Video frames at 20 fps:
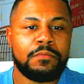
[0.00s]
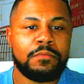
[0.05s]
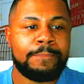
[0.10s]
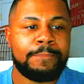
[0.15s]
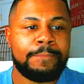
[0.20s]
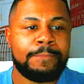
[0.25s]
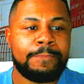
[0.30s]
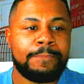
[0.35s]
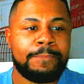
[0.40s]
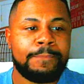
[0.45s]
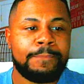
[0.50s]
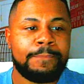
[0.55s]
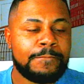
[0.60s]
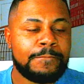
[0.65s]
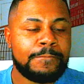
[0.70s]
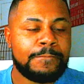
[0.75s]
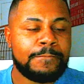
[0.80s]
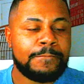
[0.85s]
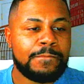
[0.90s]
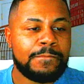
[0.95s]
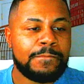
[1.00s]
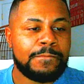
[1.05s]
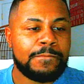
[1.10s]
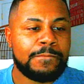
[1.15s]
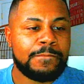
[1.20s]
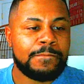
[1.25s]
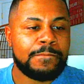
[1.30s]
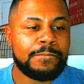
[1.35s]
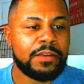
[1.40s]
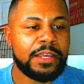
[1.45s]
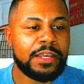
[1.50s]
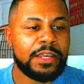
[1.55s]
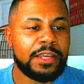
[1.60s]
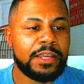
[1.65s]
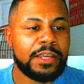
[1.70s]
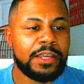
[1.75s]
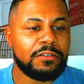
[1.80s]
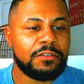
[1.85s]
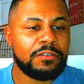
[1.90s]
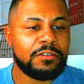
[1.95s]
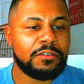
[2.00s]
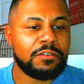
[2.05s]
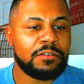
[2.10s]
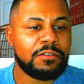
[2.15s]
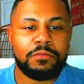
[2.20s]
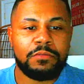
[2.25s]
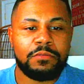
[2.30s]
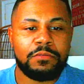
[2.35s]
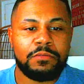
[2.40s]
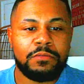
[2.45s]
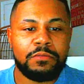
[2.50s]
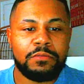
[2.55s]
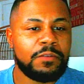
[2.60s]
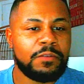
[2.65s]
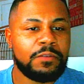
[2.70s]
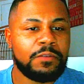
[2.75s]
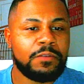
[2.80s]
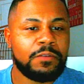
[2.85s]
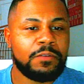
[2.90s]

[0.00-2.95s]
Okay, so looking to the wide receiver side,